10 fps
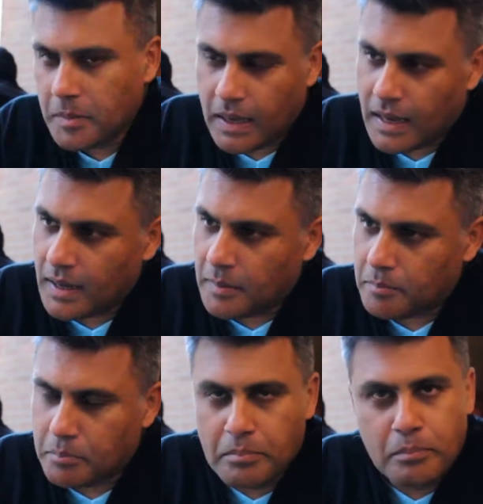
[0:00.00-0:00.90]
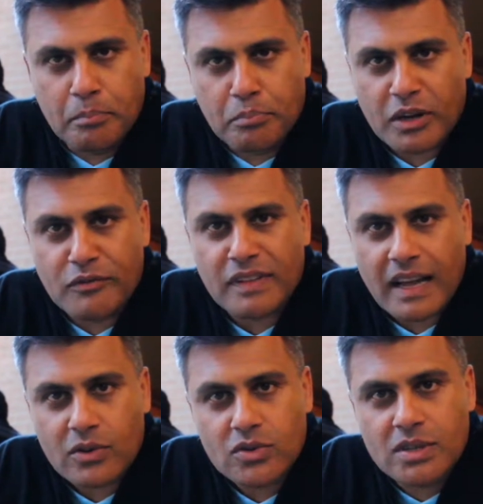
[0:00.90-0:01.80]
Uh, print
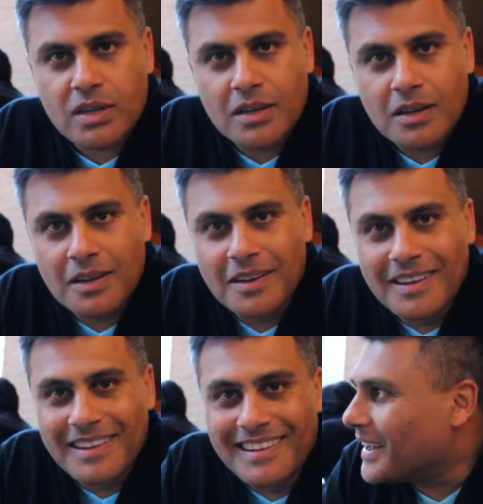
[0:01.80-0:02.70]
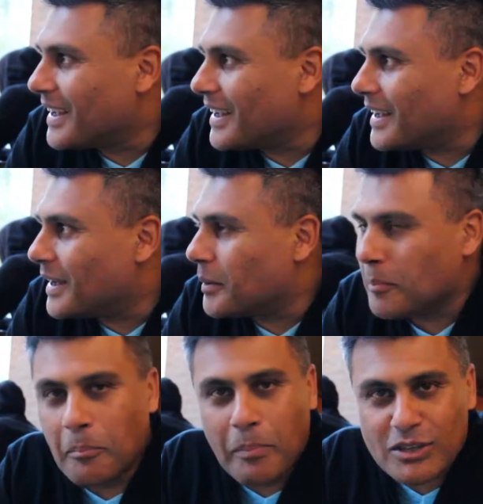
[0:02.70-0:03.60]
flyers,
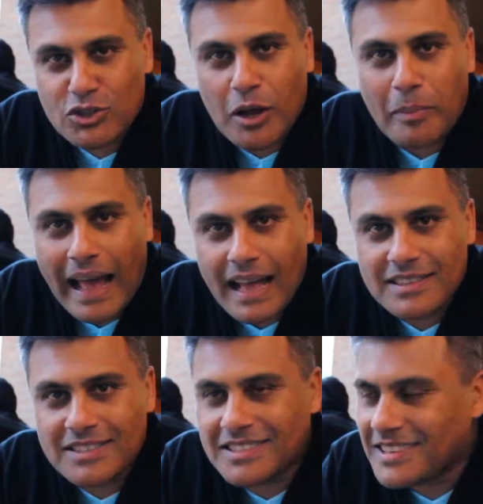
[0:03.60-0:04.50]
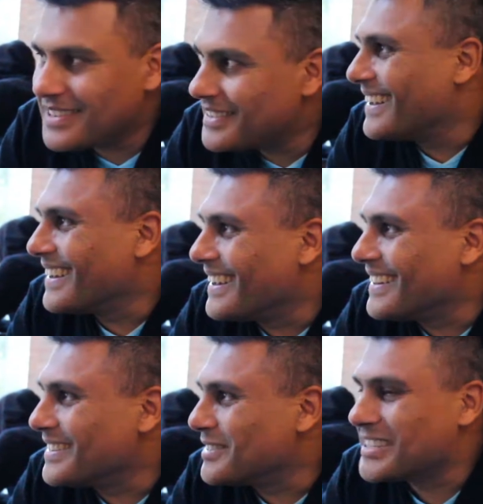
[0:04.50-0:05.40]
uh, bus stop ads,
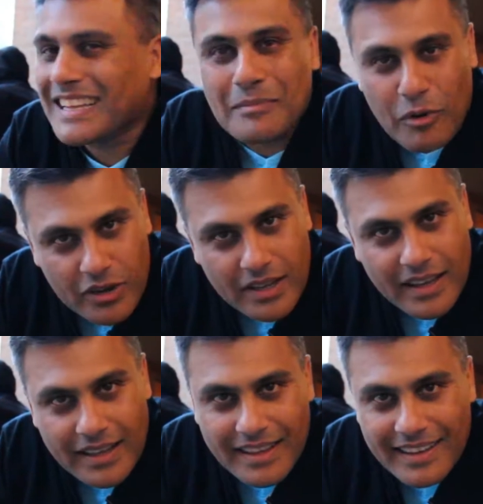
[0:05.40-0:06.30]
uh, telemarketing,